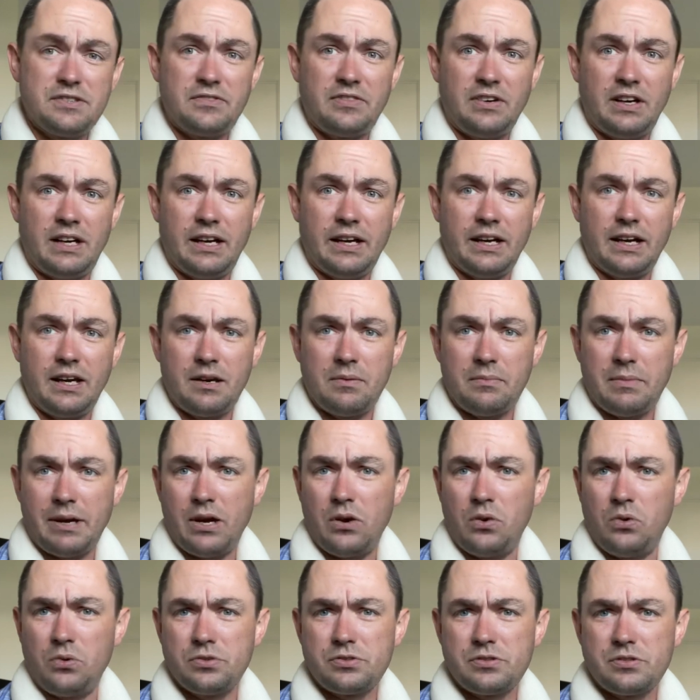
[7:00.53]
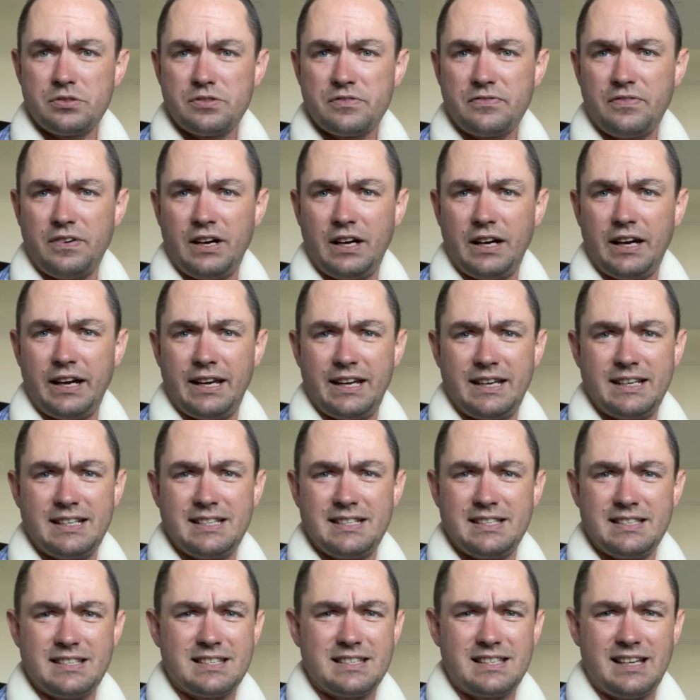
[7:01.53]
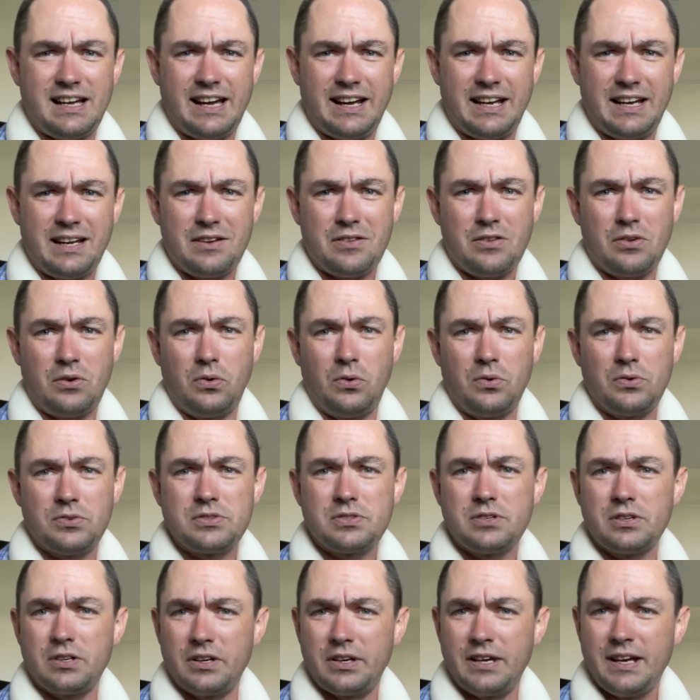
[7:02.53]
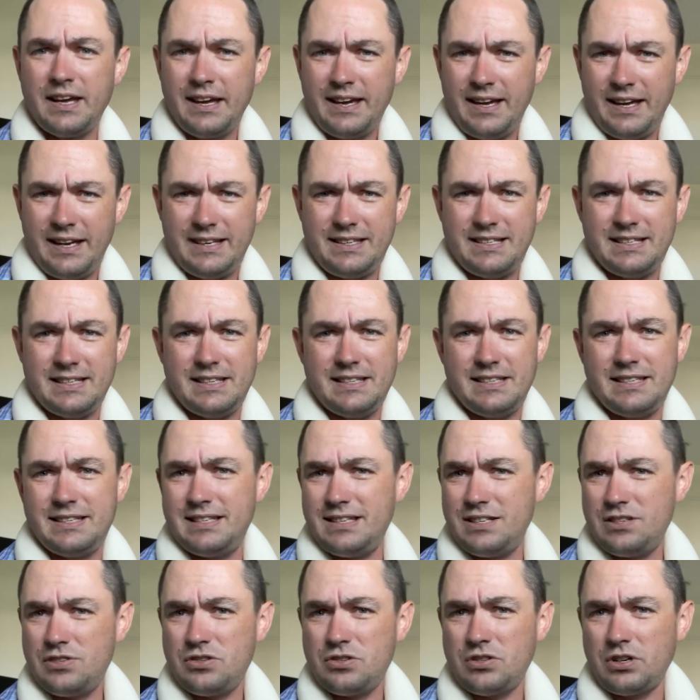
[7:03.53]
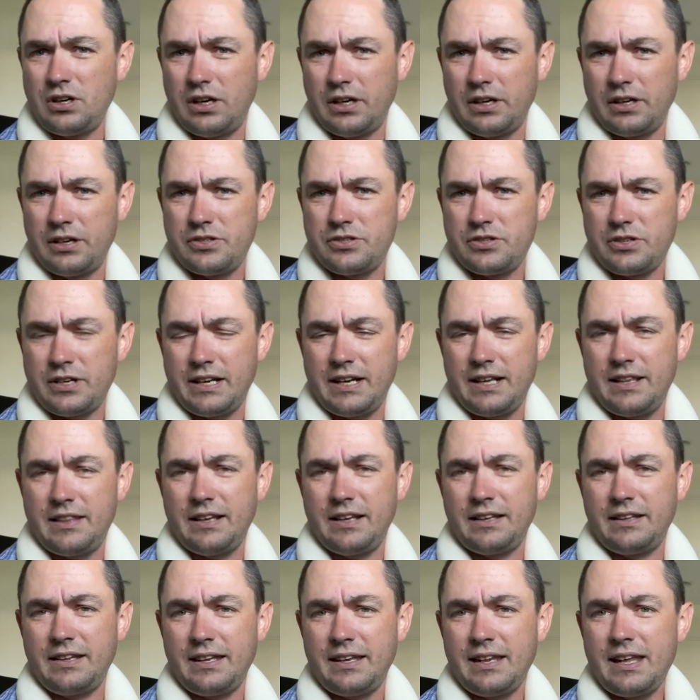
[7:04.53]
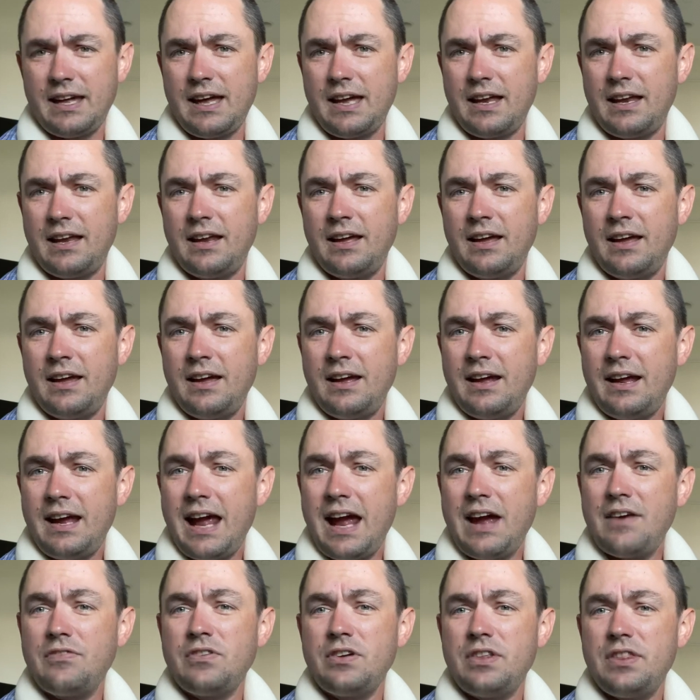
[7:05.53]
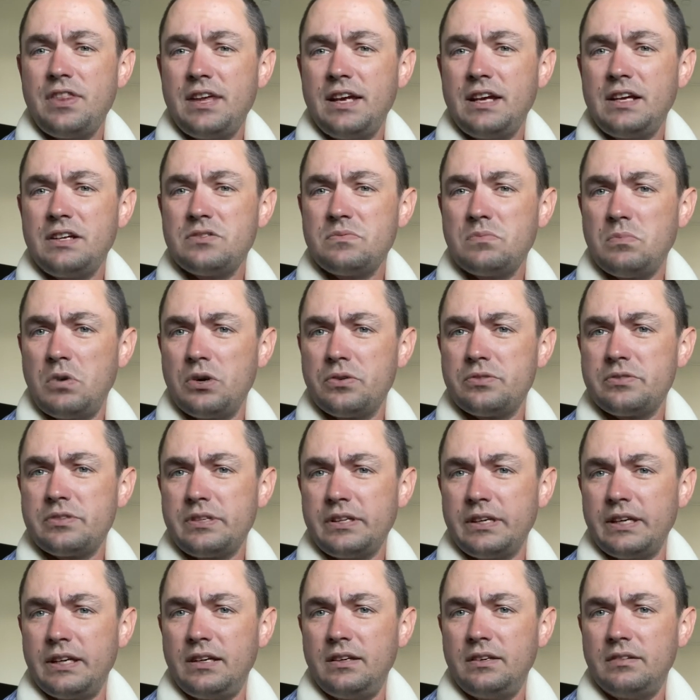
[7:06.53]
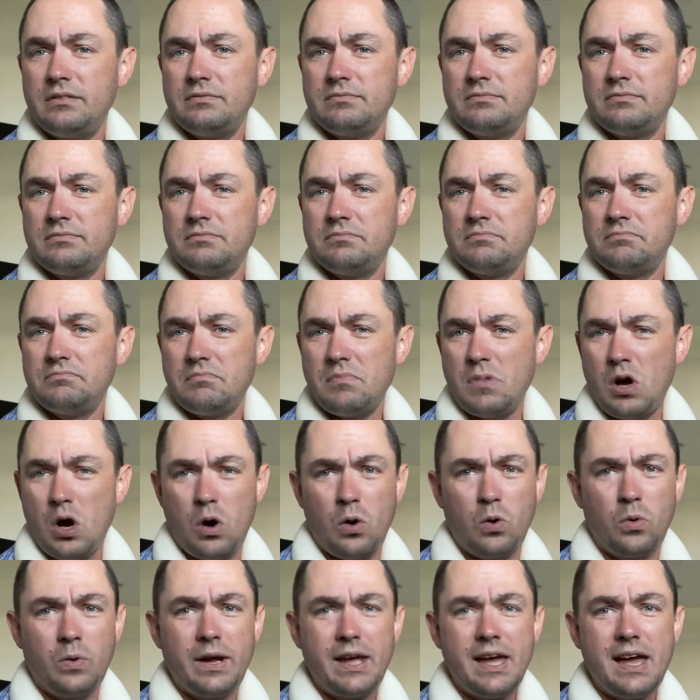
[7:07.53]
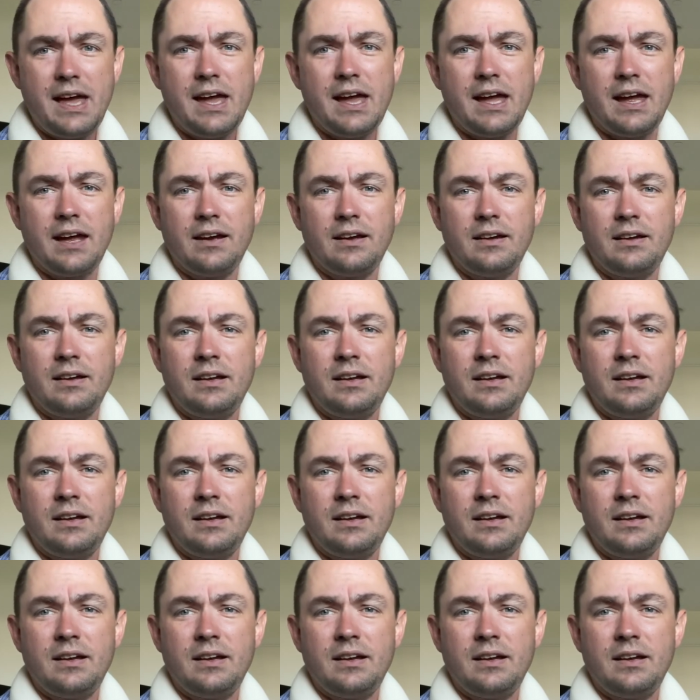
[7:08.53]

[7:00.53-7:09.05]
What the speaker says: fine, my holster's fine. It didn't slide out of the holster, it didn't discharge or anything like that. Everything is mostly okay.